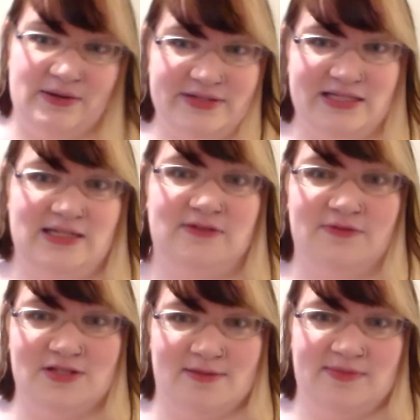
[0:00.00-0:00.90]
I was looking
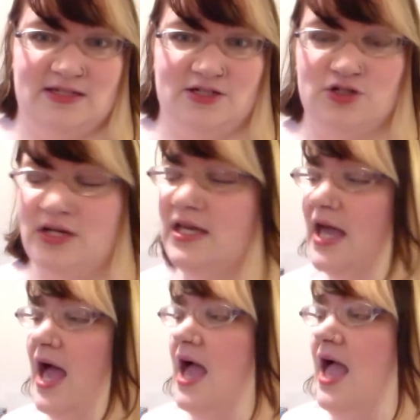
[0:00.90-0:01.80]
for something to drink,
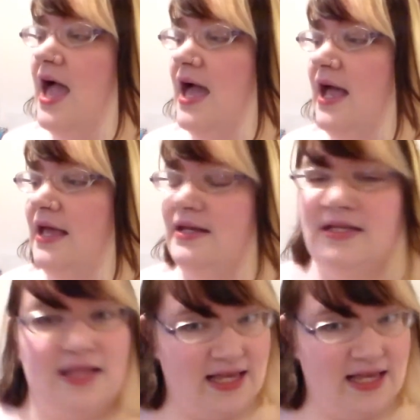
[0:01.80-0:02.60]
and